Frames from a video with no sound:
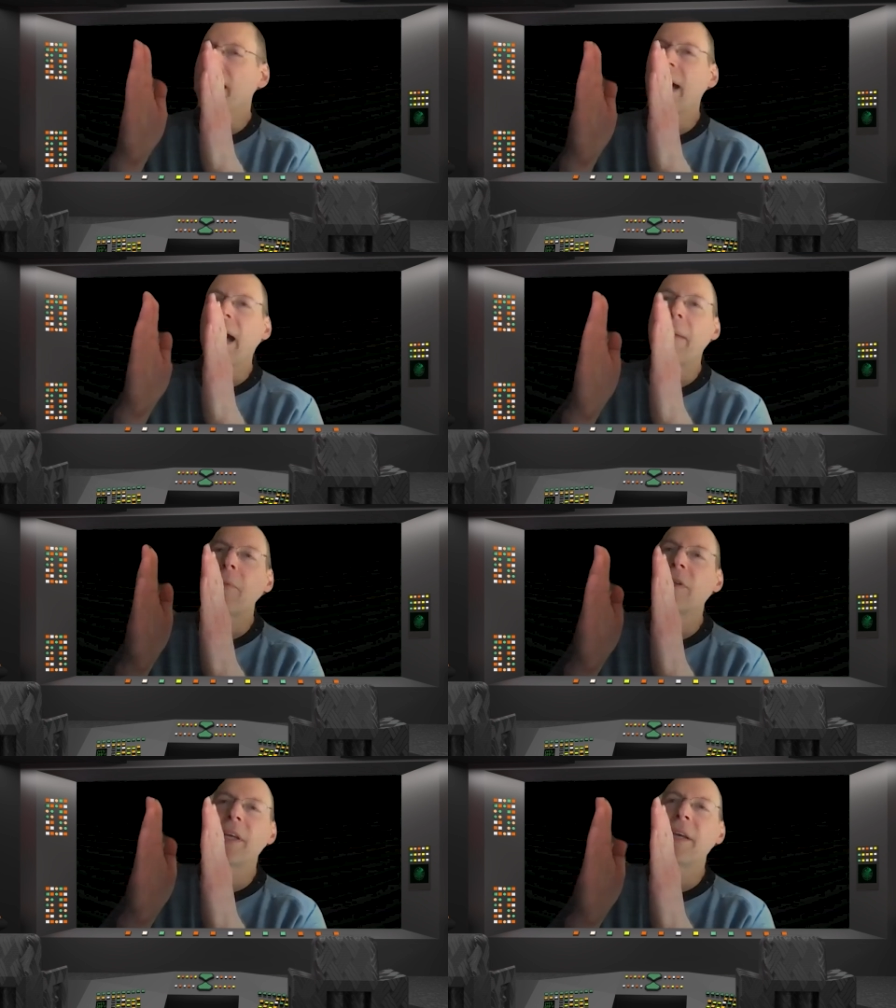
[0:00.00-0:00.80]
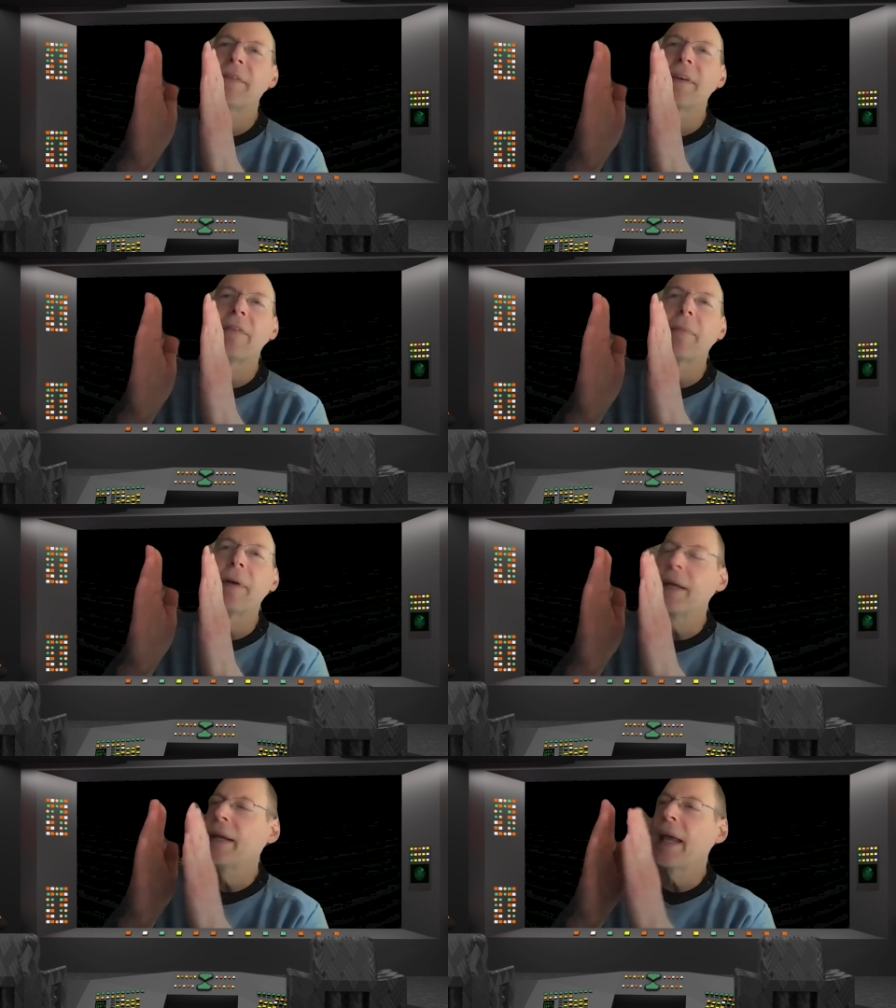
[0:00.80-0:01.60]
I'm only giving
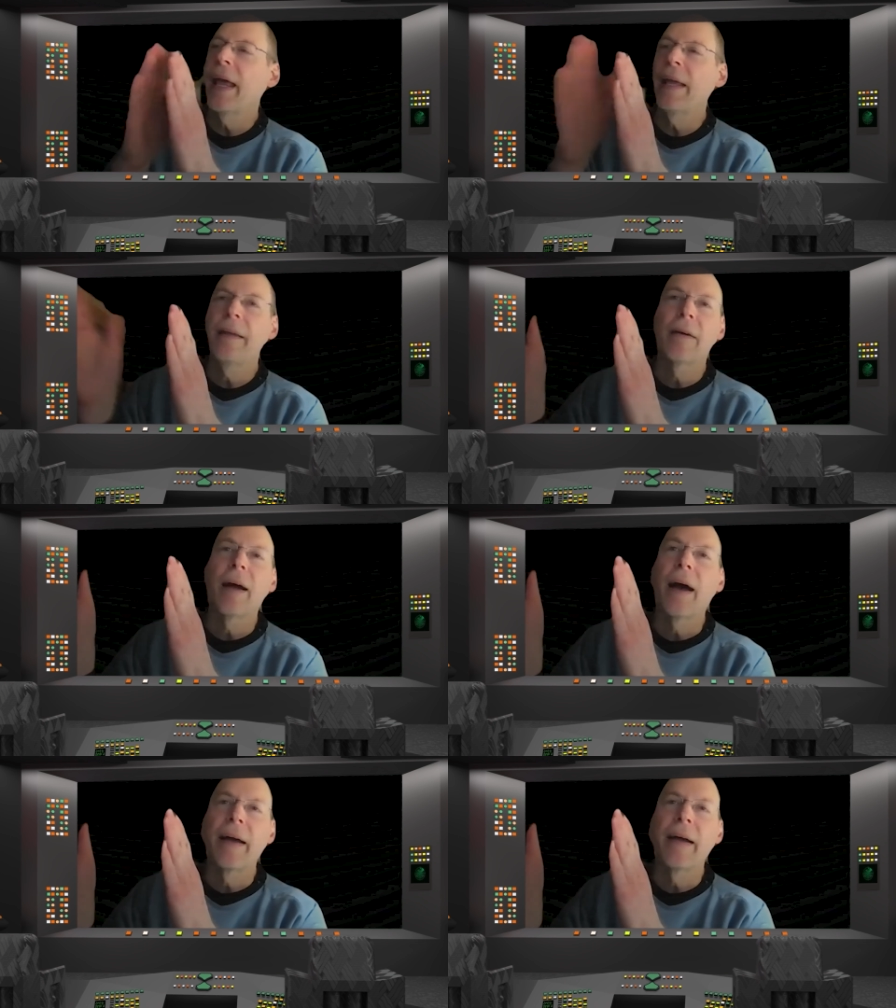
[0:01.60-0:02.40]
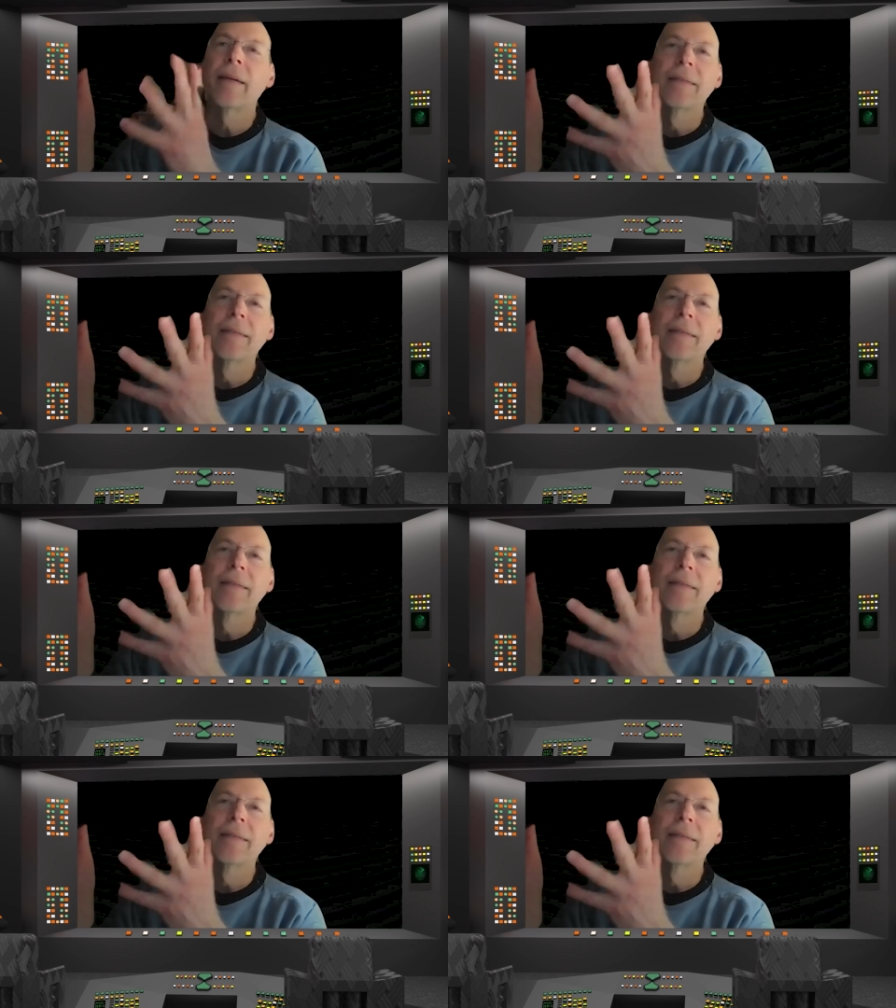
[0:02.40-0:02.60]
everybody an 80 or higher.